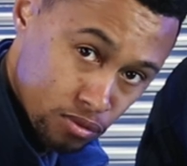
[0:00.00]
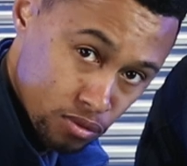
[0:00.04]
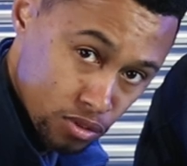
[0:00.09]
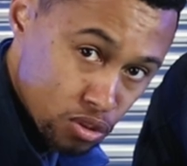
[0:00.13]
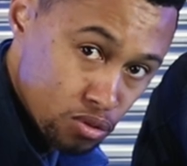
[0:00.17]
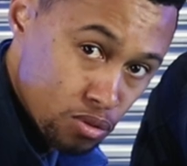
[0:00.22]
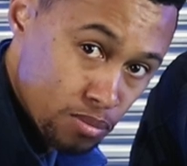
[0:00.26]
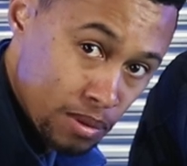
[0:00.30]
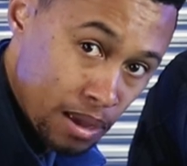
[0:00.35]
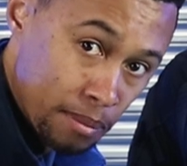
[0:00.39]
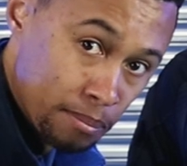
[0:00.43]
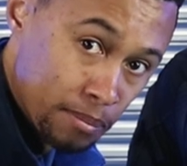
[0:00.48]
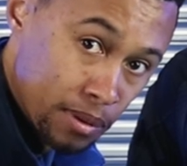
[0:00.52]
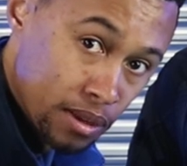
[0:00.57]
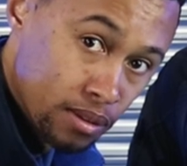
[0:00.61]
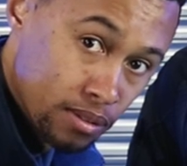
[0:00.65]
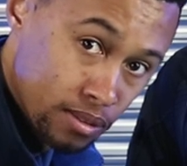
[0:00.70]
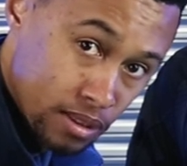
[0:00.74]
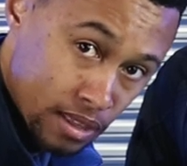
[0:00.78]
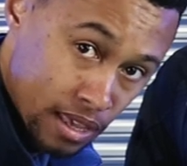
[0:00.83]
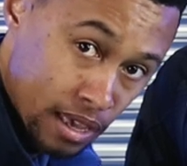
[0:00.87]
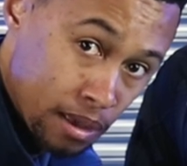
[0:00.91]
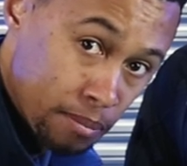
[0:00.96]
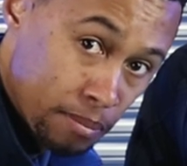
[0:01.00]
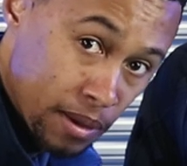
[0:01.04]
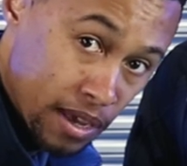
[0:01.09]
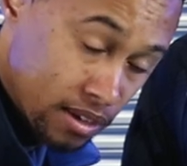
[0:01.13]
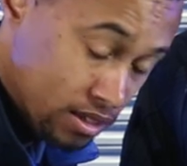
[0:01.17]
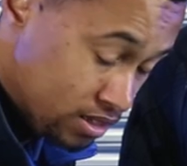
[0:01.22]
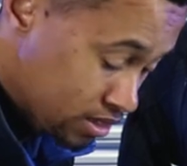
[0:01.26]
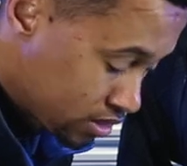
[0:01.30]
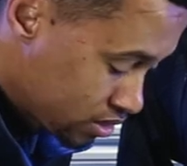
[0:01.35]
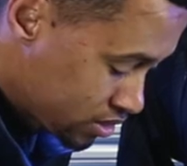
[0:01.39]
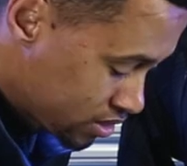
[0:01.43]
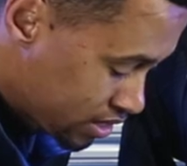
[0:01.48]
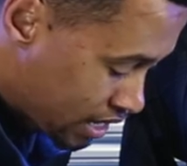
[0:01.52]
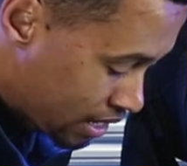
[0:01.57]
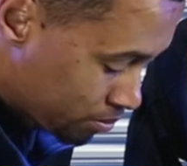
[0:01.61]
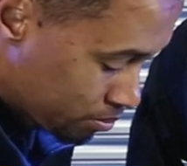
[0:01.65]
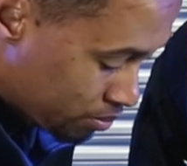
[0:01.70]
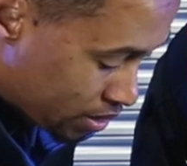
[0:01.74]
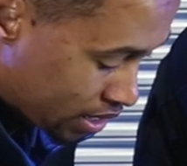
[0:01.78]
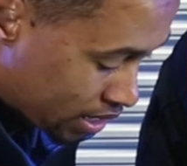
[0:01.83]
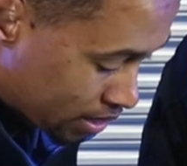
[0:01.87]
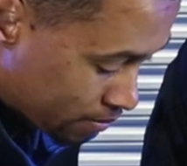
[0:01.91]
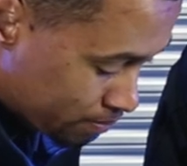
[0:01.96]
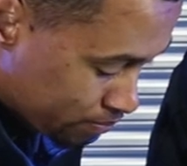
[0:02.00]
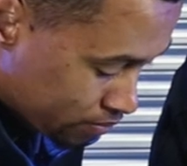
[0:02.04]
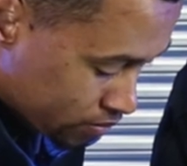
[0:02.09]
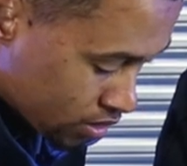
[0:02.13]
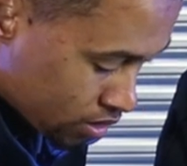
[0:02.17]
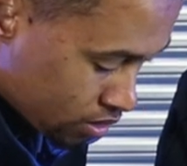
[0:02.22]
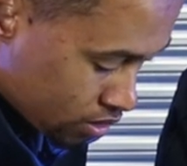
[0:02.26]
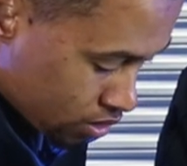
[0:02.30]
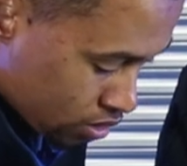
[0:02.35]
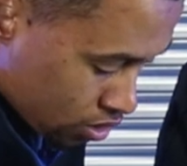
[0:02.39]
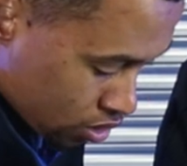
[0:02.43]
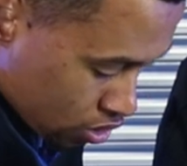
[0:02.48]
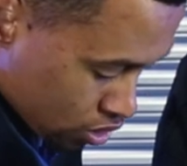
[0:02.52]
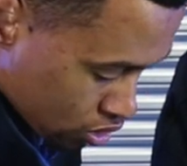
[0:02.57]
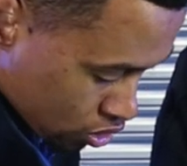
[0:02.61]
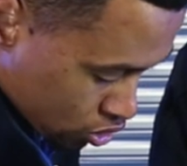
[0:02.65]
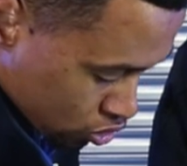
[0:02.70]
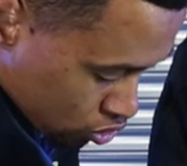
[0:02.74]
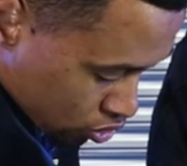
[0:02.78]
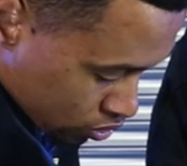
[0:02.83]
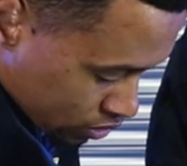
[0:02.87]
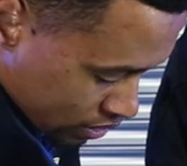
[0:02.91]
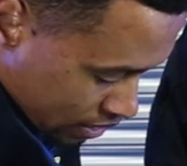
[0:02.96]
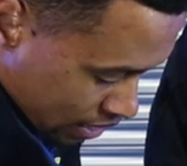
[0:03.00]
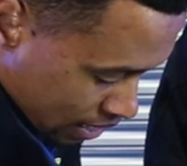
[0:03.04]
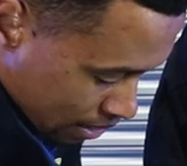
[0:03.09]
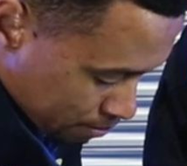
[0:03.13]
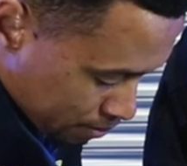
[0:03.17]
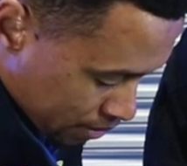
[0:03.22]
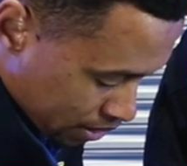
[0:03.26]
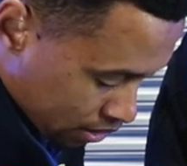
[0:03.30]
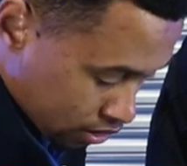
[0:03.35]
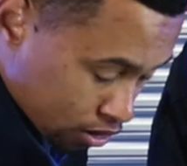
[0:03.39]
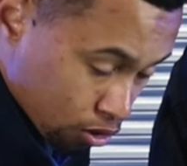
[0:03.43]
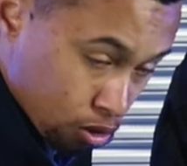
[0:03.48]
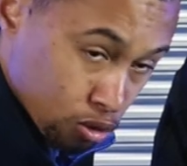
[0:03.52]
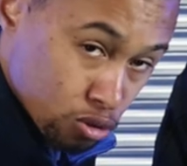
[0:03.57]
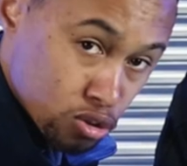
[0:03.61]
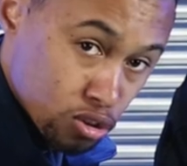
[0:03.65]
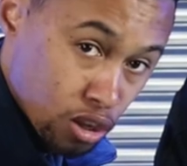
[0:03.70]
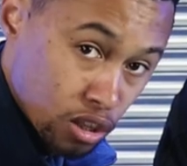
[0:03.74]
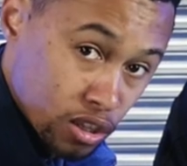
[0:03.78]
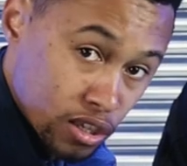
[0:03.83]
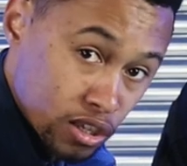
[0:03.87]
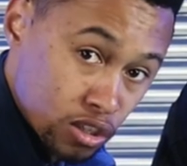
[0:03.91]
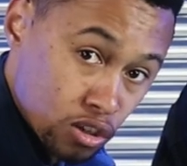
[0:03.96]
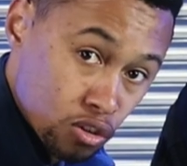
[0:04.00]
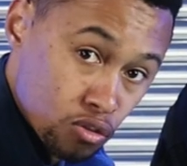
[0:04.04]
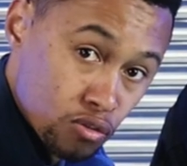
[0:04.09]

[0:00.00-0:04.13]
just remember the airbag is in standby. Should the airbag go solid